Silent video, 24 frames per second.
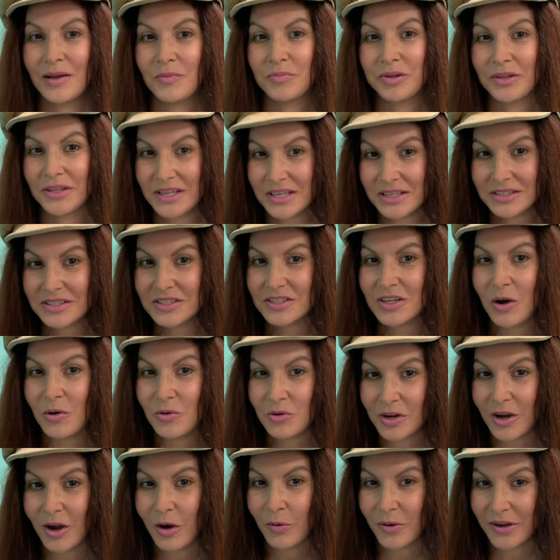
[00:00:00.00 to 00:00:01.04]
Please
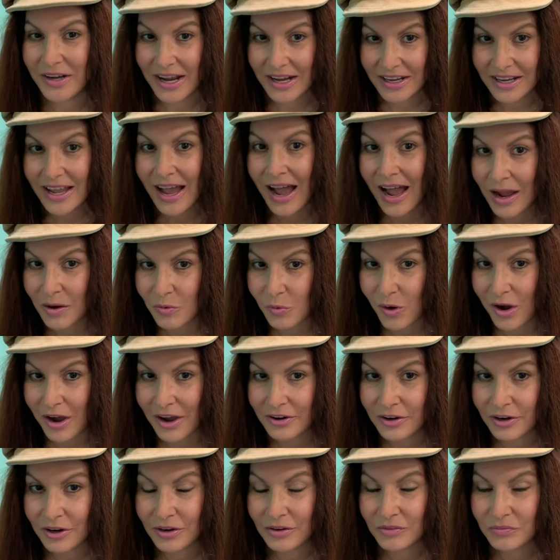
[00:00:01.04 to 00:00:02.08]
don't go in any hot
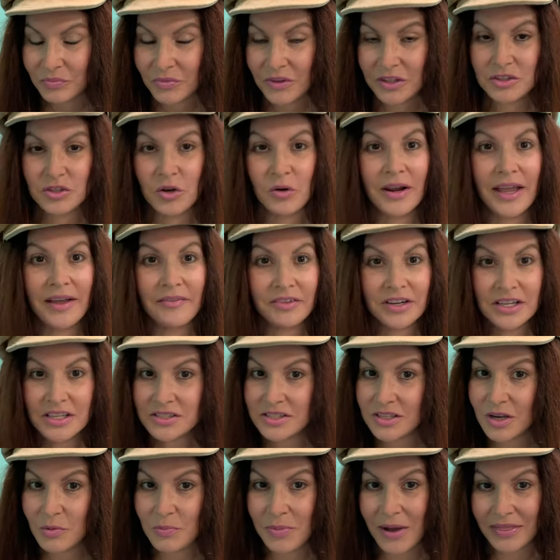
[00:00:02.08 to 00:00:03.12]
water. Don't have any
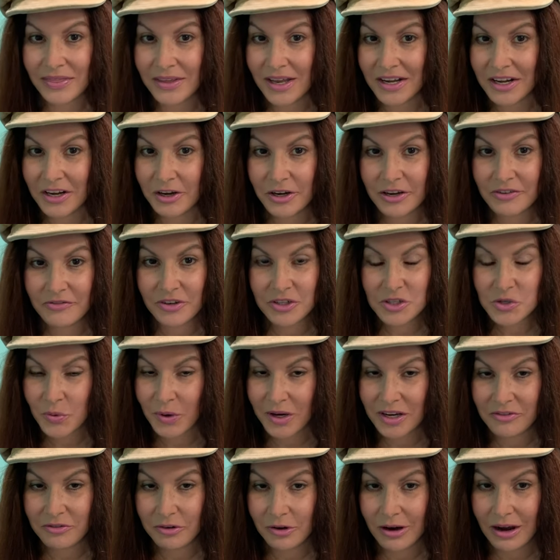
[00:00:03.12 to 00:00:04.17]
soap on that area for
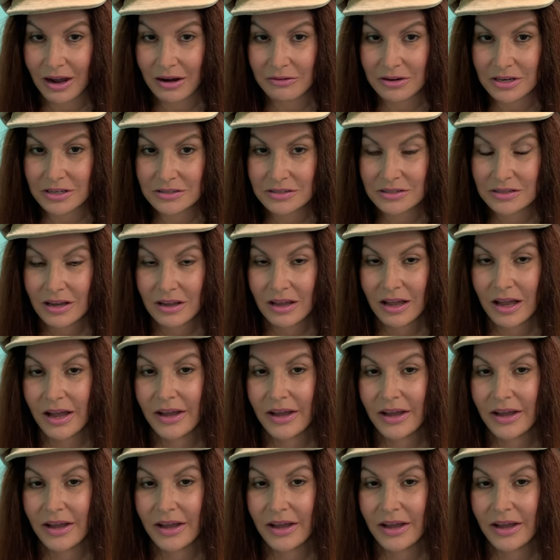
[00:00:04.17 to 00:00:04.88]
24 hours.